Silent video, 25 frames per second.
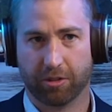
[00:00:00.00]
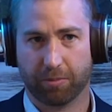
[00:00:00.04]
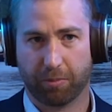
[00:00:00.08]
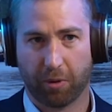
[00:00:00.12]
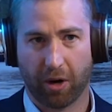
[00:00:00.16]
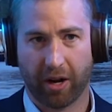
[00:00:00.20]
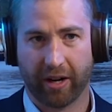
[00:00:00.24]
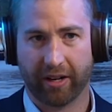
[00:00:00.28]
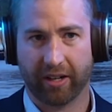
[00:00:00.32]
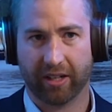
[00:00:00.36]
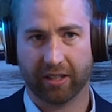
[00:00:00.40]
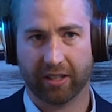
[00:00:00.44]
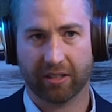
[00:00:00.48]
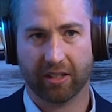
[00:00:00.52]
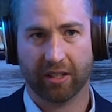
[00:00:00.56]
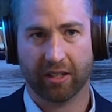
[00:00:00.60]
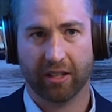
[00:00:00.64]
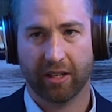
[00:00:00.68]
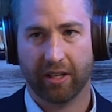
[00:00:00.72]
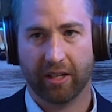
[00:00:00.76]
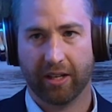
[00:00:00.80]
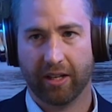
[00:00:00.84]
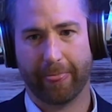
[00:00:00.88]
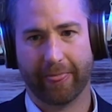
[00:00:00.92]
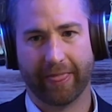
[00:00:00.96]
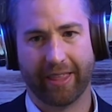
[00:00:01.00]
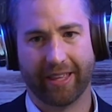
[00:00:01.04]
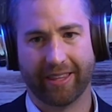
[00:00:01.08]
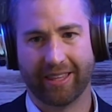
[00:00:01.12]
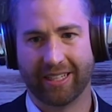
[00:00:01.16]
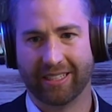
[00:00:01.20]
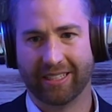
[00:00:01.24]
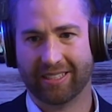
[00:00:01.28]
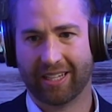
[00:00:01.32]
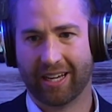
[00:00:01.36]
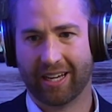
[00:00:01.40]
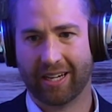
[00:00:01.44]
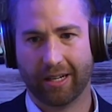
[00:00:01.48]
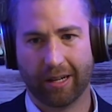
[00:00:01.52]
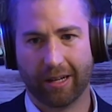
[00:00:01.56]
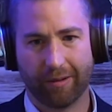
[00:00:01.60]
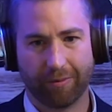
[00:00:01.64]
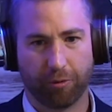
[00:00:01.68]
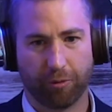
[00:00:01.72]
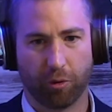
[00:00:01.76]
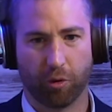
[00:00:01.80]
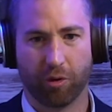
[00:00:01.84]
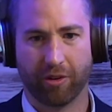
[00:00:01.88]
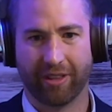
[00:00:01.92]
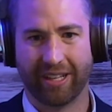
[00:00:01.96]
product that they signed up
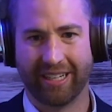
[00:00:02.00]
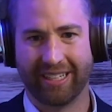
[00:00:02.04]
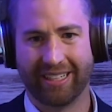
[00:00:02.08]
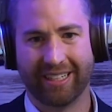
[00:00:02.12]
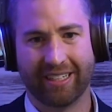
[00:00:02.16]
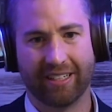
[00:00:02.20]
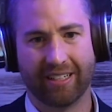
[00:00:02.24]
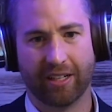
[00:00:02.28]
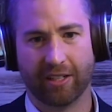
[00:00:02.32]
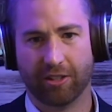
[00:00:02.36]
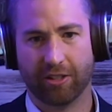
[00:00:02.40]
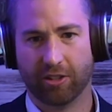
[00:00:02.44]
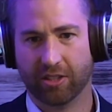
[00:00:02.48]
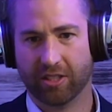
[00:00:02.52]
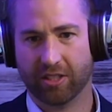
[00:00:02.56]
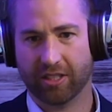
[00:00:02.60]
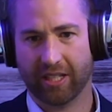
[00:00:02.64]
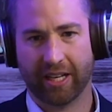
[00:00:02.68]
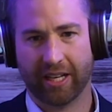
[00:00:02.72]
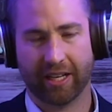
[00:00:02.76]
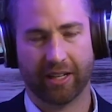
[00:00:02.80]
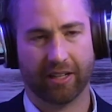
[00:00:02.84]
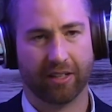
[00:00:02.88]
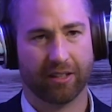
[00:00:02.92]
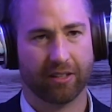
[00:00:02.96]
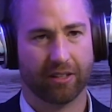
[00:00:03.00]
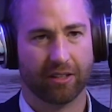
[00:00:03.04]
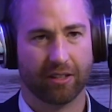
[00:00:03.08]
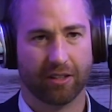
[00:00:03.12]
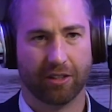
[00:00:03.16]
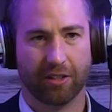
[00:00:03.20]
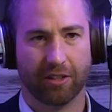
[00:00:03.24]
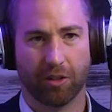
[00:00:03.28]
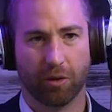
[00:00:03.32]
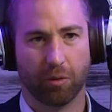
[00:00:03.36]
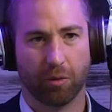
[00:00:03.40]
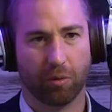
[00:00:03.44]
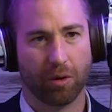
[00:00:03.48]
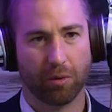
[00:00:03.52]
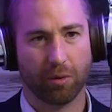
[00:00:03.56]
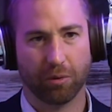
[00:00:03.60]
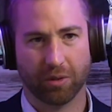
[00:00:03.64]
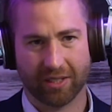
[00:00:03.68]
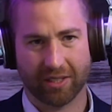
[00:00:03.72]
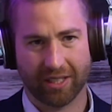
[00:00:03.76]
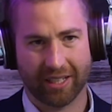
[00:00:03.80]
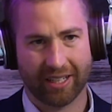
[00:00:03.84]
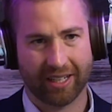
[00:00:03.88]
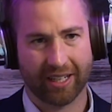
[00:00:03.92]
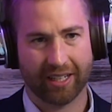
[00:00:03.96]
for. They didn't understand, what
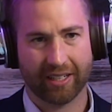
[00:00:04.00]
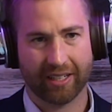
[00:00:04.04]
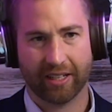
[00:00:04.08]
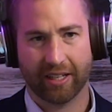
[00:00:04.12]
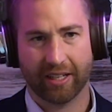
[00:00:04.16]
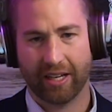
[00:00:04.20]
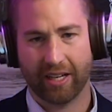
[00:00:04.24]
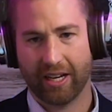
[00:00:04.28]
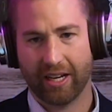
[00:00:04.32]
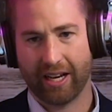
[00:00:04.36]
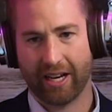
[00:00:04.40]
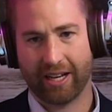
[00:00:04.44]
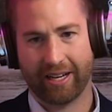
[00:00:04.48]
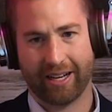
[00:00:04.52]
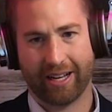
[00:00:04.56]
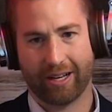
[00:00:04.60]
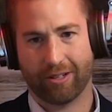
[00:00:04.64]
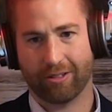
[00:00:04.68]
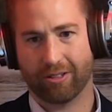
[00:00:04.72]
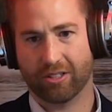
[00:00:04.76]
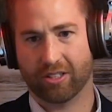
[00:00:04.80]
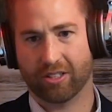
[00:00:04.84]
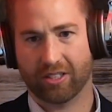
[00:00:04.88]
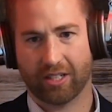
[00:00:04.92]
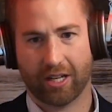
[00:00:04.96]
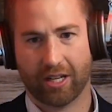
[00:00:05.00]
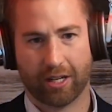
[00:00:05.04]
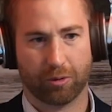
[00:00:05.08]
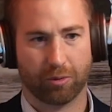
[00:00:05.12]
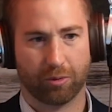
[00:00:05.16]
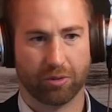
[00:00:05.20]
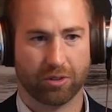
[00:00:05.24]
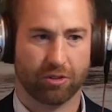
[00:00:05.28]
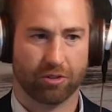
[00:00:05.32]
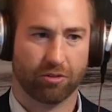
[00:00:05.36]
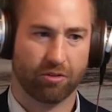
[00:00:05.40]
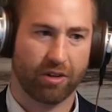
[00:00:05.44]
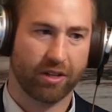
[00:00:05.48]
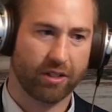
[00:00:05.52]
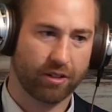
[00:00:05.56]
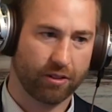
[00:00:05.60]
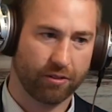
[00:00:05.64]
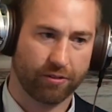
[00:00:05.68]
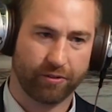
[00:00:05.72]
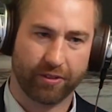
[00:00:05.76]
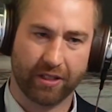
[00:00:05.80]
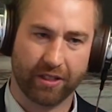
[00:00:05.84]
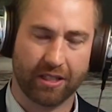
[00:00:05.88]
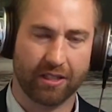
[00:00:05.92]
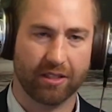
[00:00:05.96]
was in it. And now they're stuck with surrender
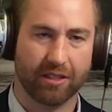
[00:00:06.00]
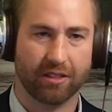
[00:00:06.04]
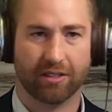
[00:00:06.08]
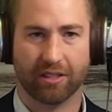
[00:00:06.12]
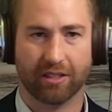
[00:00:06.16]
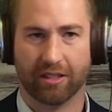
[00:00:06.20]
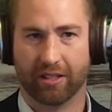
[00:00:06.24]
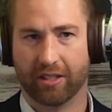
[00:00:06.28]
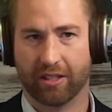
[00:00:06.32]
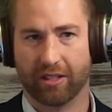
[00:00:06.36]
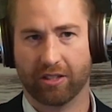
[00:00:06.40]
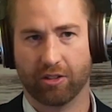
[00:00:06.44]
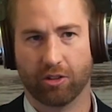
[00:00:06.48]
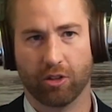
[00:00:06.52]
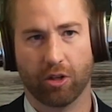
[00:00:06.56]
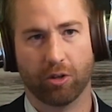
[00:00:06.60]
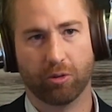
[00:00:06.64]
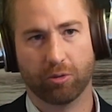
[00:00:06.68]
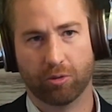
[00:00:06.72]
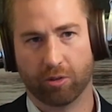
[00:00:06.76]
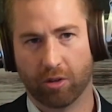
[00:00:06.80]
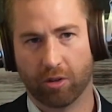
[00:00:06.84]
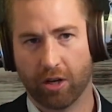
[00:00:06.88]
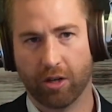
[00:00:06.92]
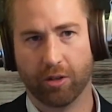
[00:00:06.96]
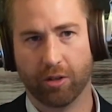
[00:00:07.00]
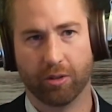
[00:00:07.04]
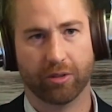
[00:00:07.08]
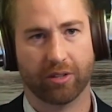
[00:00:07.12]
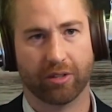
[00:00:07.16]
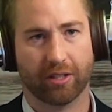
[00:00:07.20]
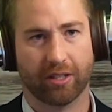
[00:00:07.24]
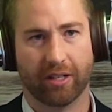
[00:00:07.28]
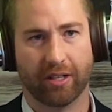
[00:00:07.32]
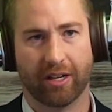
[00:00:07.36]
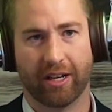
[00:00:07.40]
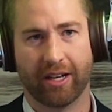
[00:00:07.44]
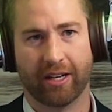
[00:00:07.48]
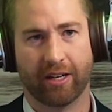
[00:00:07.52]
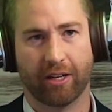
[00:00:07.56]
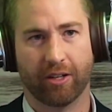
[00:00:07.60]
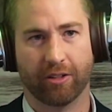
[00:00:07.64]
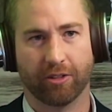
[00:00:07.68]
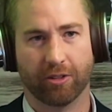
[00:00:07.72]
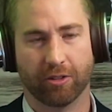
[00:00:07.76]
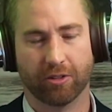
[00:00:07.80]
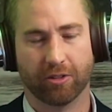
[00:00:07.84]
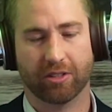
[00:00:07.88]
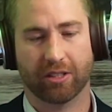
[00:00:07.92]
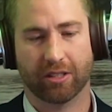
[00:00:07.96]
fees and low growth and all
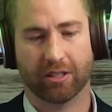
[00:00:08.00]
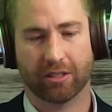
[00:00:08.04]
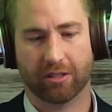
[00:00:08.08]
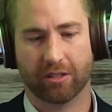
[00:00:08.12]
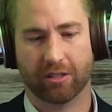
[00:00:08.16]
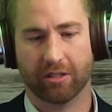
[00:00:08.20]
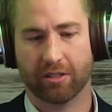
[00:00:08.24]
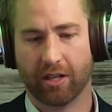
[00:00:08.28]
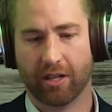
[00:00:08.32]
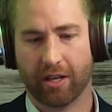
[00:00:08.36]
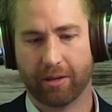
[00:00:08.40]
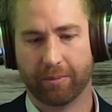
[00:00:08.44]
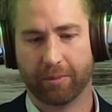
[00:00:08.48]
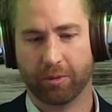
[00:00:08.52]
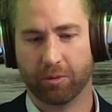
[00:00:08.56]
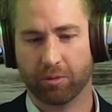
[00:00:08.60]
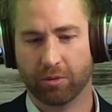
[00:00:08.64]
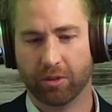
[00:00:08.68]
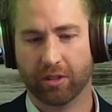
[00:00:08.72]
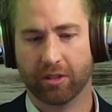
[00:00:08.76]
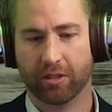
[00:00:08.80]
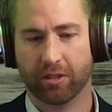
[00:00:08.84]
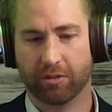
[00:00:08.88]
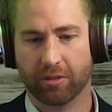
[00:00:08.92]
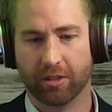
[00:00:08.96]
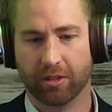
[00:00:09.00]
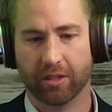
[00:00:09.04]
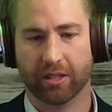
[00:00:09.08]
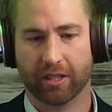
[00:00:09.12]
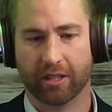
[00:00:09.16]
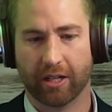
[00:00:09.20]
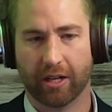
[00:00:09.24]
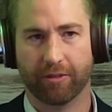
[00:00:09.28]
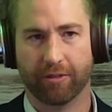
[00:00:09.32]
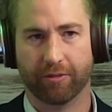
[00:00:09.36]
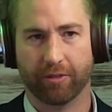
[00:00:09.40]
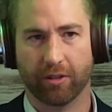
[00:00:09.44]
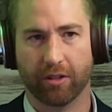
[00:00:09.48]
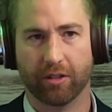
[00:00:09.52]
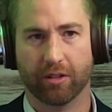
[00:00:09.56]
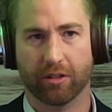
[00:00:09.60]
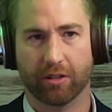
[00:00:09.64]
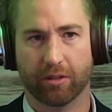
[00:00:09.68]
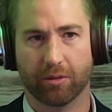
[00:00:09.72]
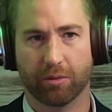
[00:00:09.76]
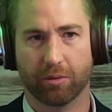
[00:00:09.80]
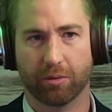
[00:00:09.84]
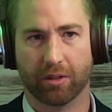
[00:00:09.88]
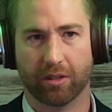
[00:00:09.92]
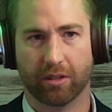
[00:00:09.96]
those things. So you got to be really, really careful
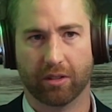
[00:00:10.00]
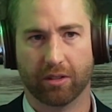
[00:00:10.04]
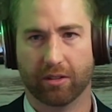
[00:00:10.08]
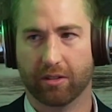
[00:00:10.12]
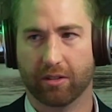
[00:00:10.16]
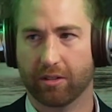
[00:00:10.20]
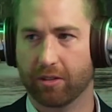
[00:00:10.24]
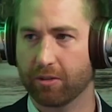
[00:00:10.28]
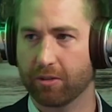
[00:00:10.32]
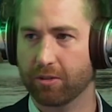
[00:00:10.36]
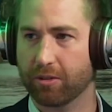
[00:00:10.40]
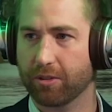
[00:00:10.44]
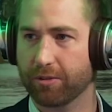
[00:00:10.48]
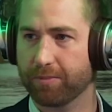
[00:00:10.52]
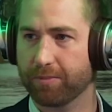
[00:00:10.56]
with those.